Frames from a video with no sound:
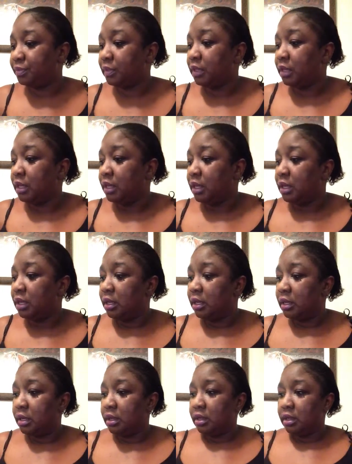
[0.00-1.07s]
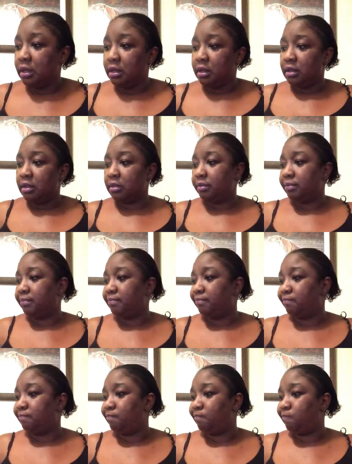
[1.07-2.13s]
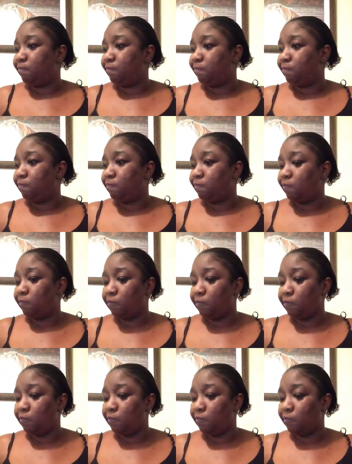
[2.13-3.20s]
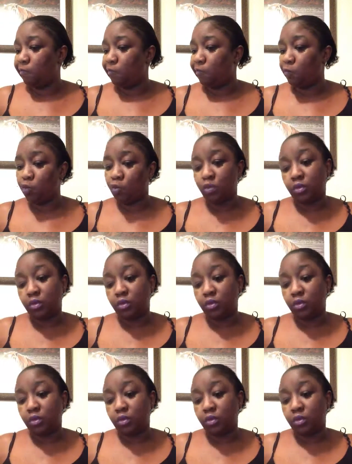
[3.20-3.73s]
No one is speaking in this clip.